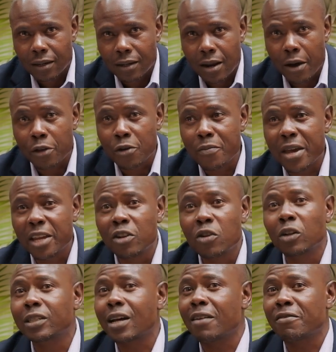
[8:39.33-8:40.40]
Now, you may
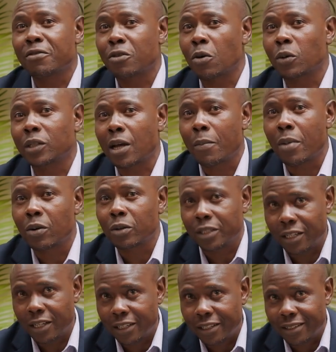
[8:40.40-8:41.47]
not have thought
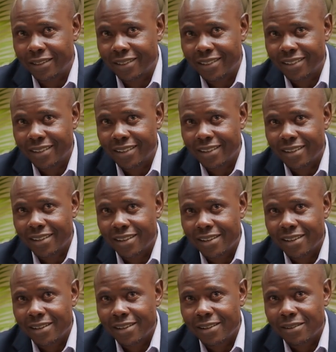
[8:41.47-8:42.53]
about it,
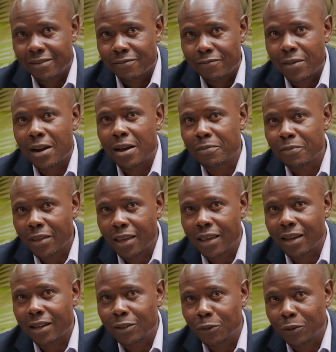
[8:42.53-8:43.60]
but I'm
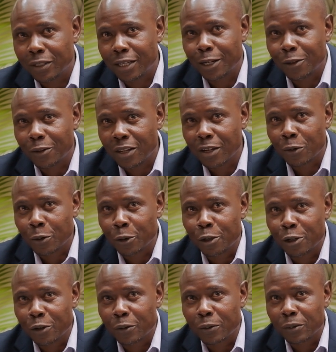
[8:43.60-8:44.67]
here to tell you the good
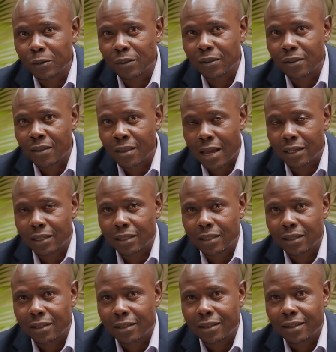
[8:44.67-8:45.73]
news that
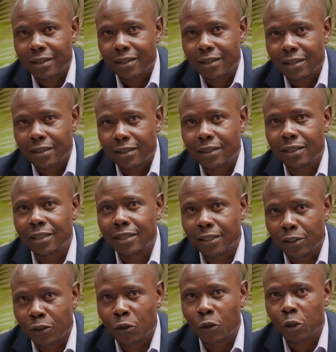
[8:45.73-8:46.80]
it
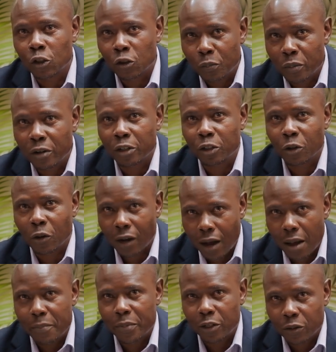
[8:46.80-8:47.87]
is your spiritual
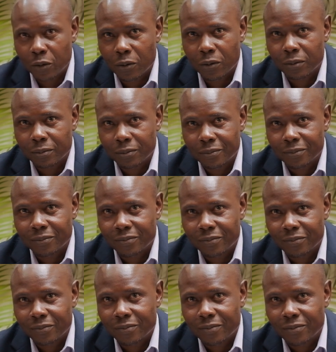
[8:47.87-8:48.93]
capital
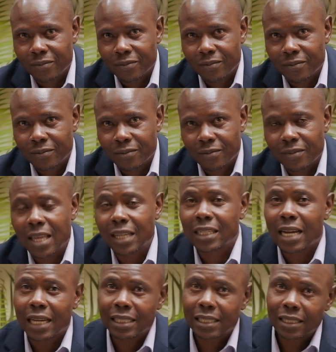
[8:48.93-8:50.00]
that
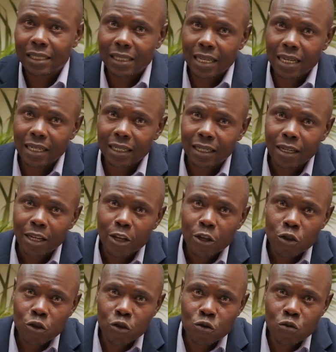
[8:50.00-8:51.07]
has seen
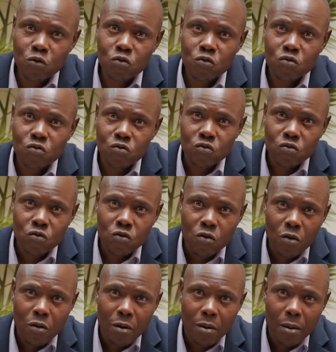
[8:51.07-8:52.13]
you
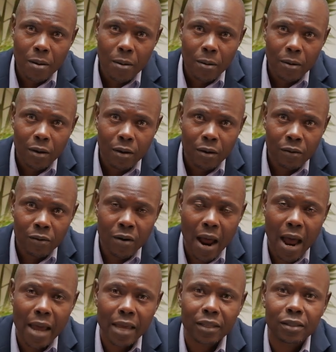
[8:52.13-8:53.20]

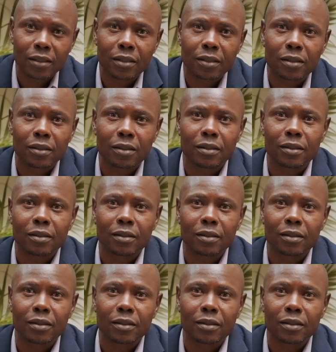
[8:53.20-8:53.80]
rise,